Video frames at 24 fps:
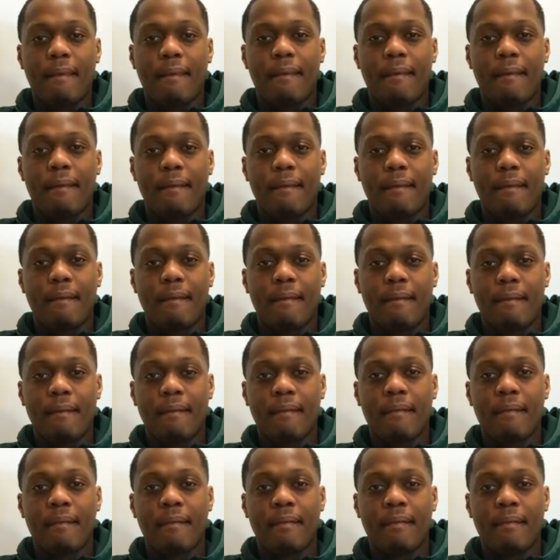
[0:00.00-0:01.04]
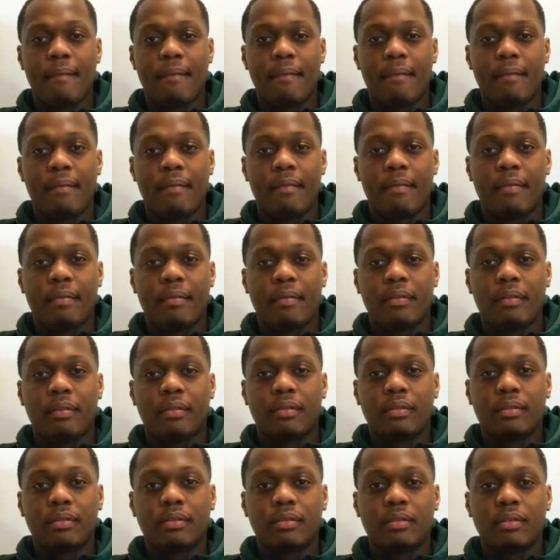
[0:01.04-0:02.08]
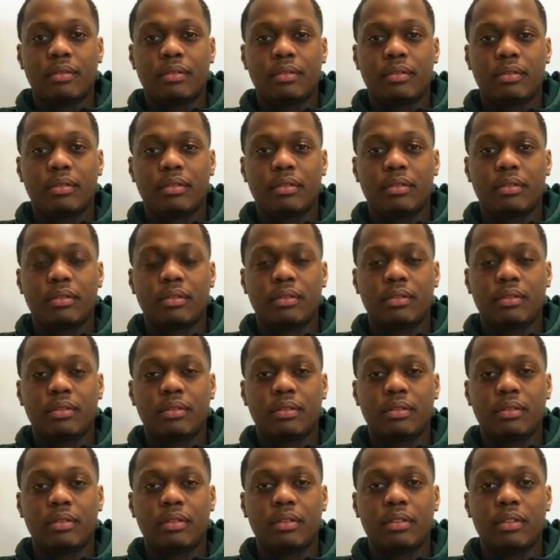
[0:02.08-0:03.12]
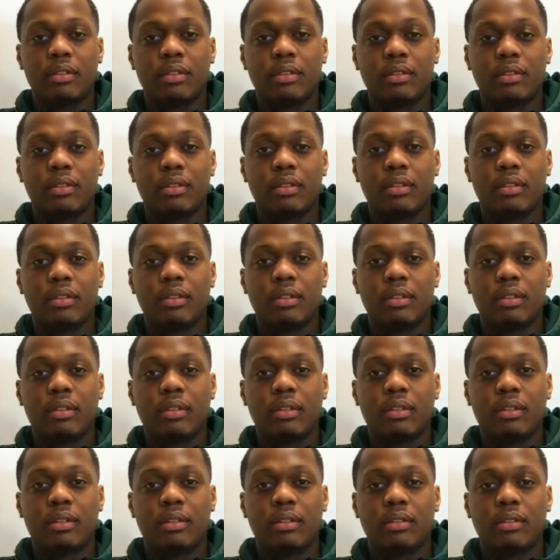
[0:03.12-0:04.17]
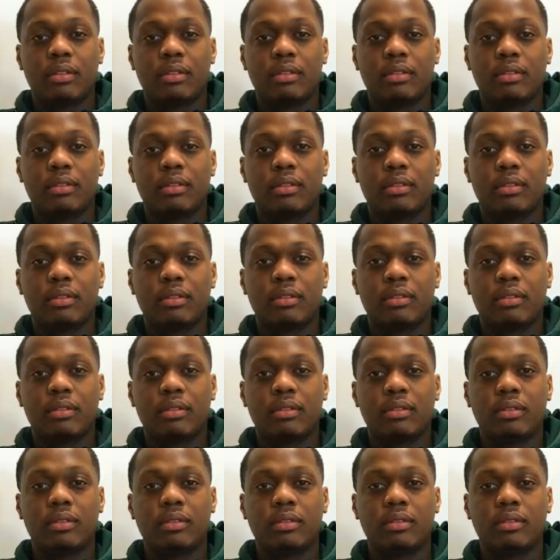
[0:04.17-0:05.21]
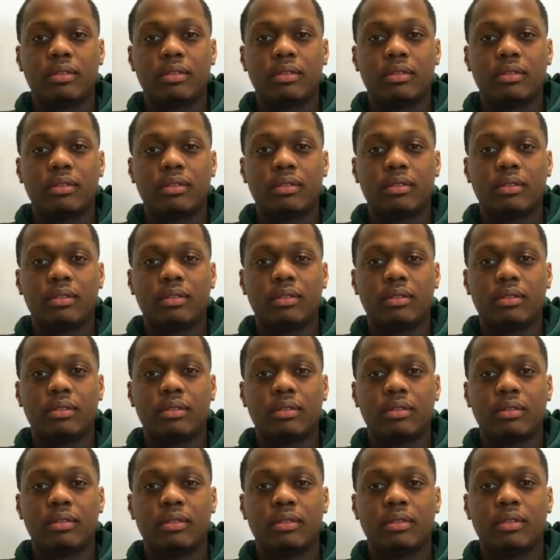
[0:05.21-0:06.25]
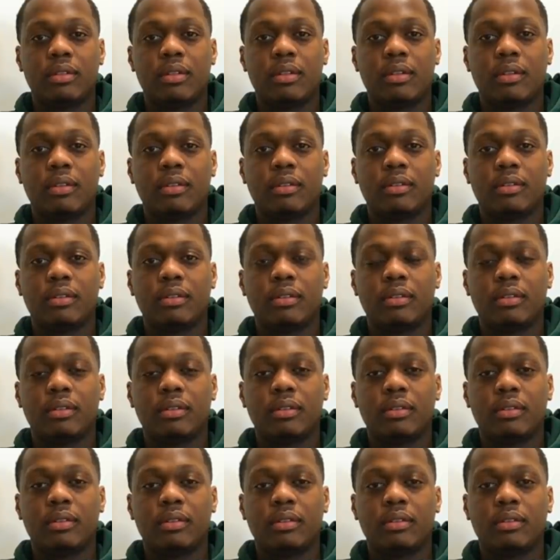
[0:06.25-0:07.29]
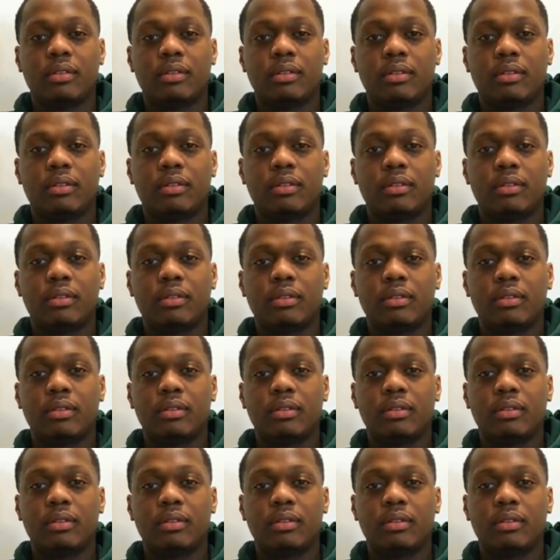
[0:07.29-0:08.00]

The person shown says nothing.